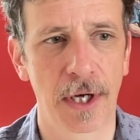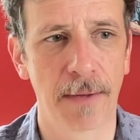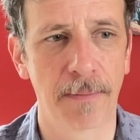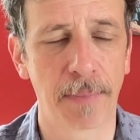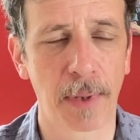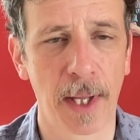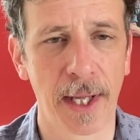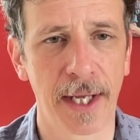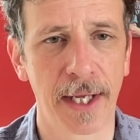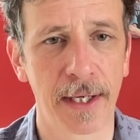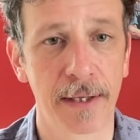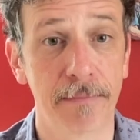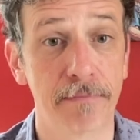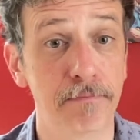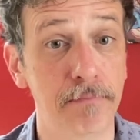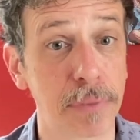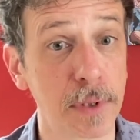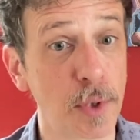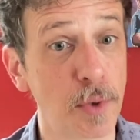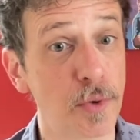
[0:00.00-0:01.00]
playing
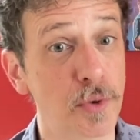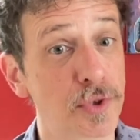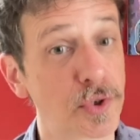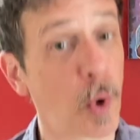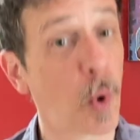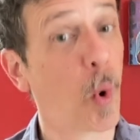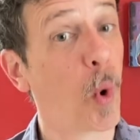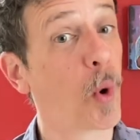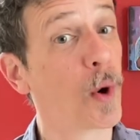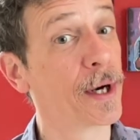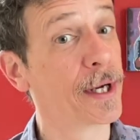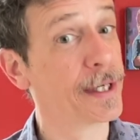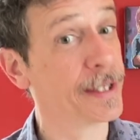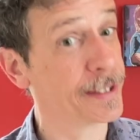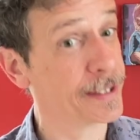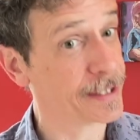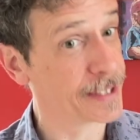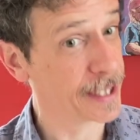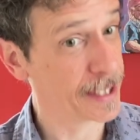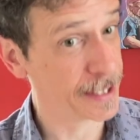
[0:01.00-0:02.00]

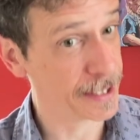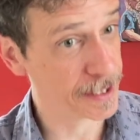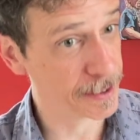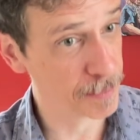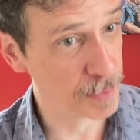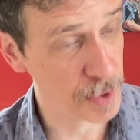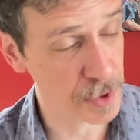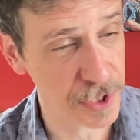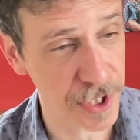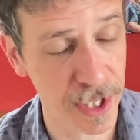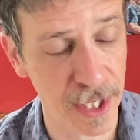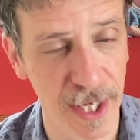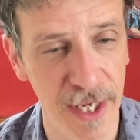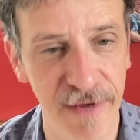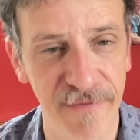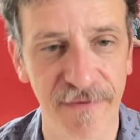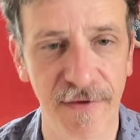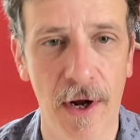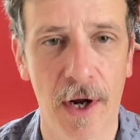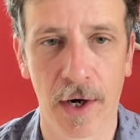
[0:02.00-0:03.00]
blues-orientated music,
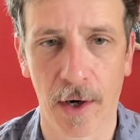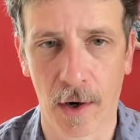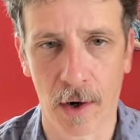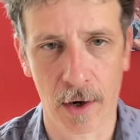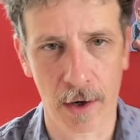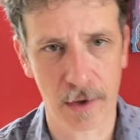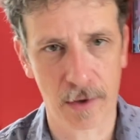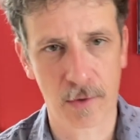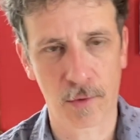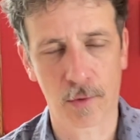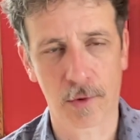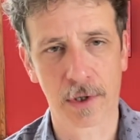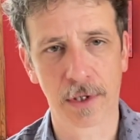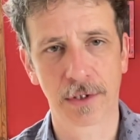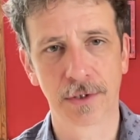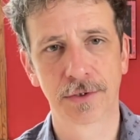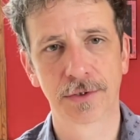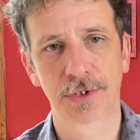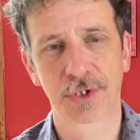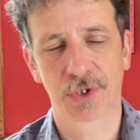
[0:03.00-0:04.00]
if not hardcore,
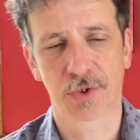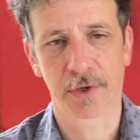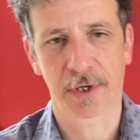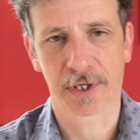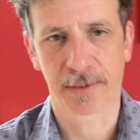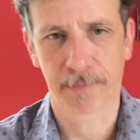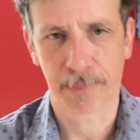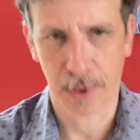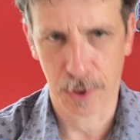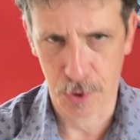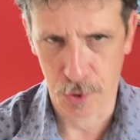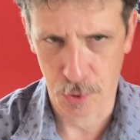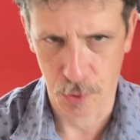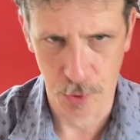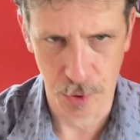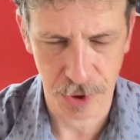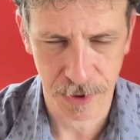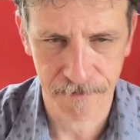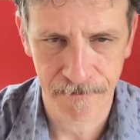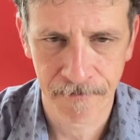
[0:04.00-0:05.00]
strict
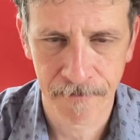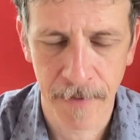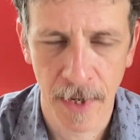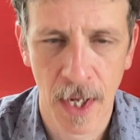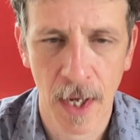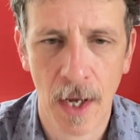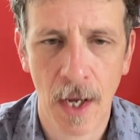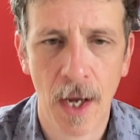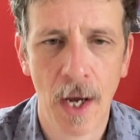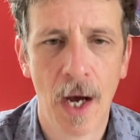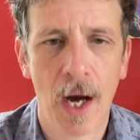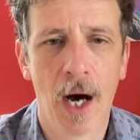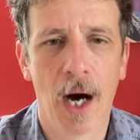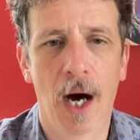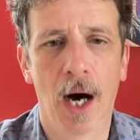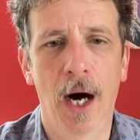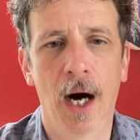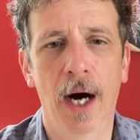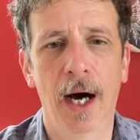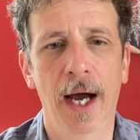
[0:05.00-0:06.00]
blues.
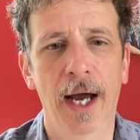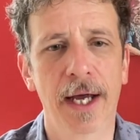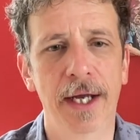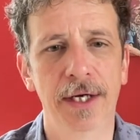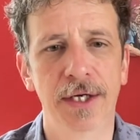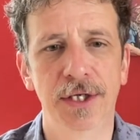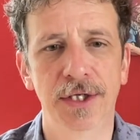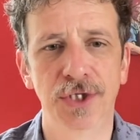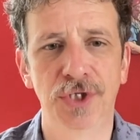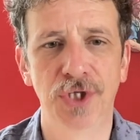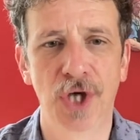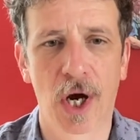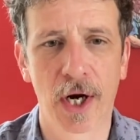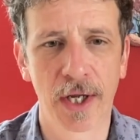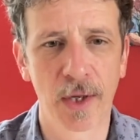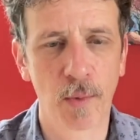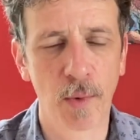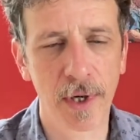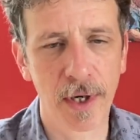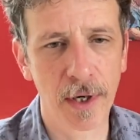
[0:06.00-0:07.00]
And
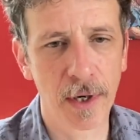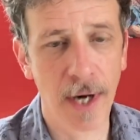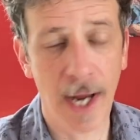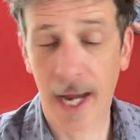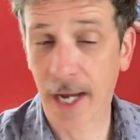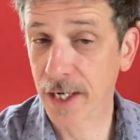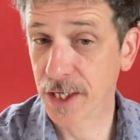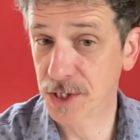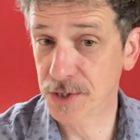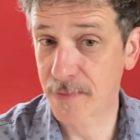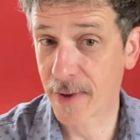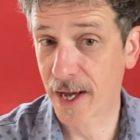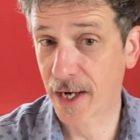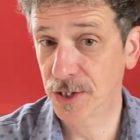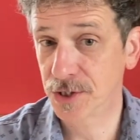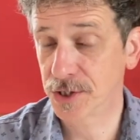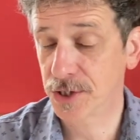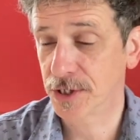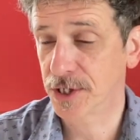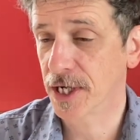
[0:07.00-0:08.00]
Johnny Winter and his
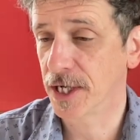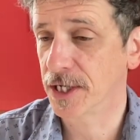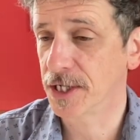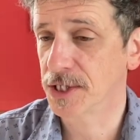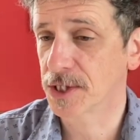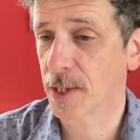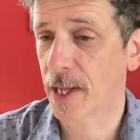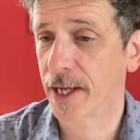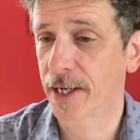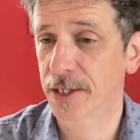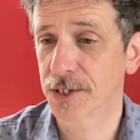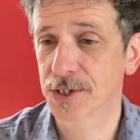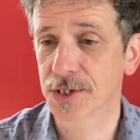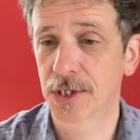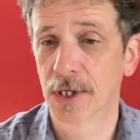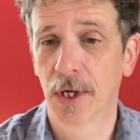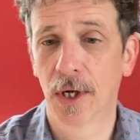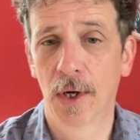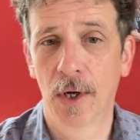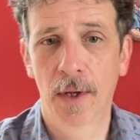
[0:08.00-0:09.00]
manager, Teddy Slattis,
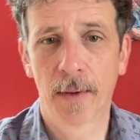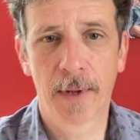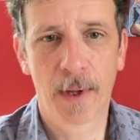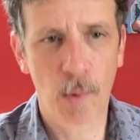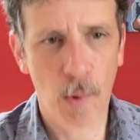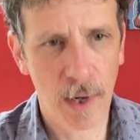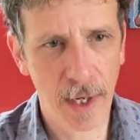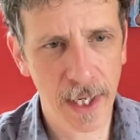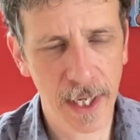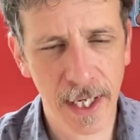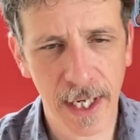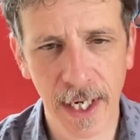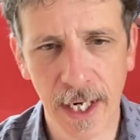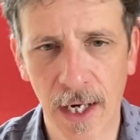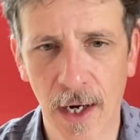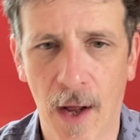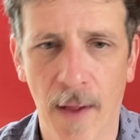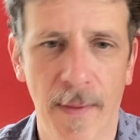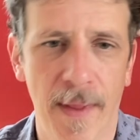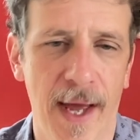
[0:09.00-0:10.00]
they wanted to get
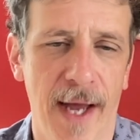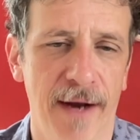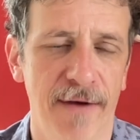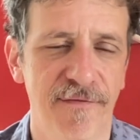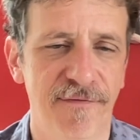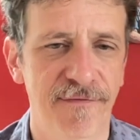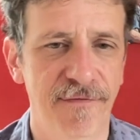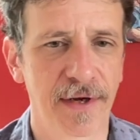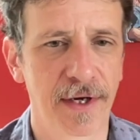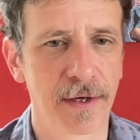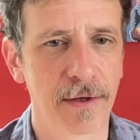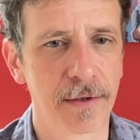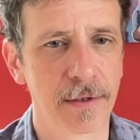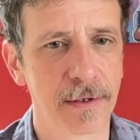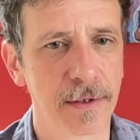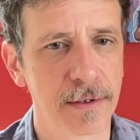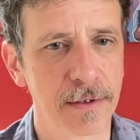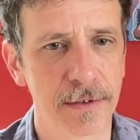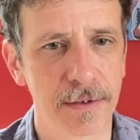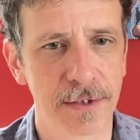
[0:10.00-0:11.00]
in on that.
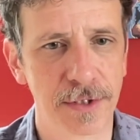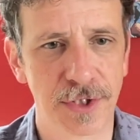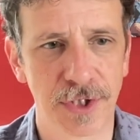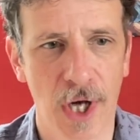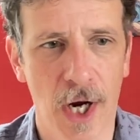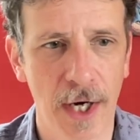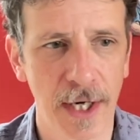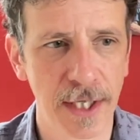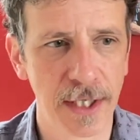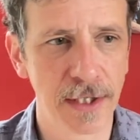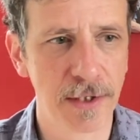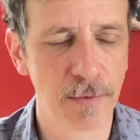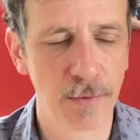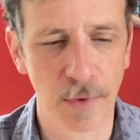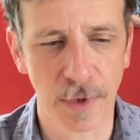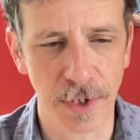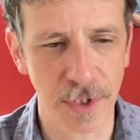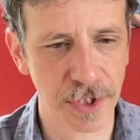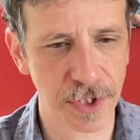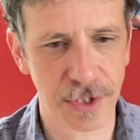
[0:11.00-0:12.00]
Figured Johnny
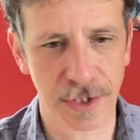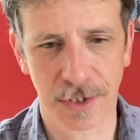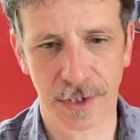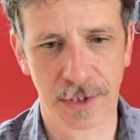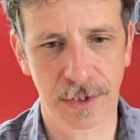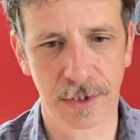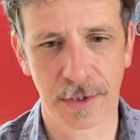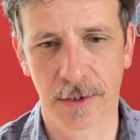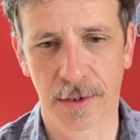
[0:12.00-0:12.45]
was,